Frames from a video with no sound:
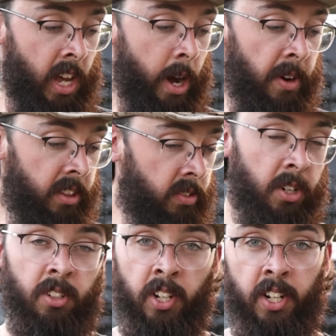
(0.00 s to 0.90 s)
I went
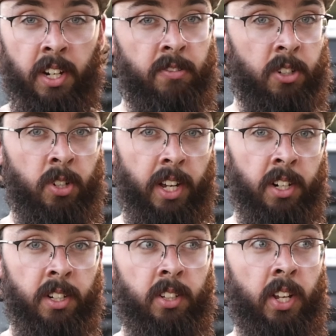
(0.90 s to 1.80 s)
through a ton of different
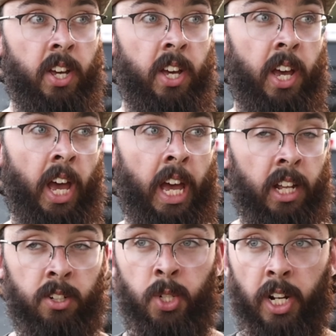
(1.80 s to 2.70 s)
triggers
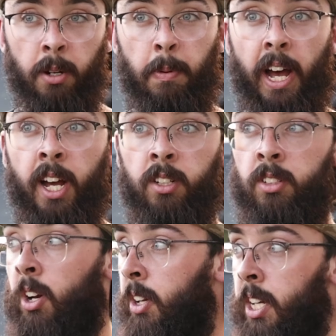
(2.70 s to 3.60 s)
and trigger
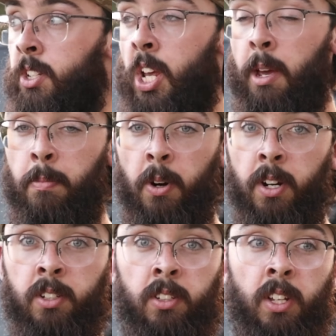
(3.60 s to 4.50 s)
packs on HK
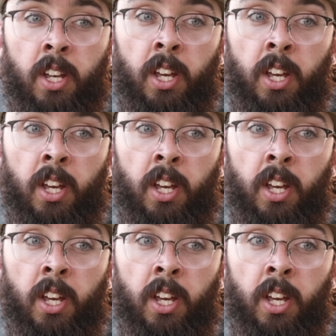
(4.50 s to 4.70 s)
parts,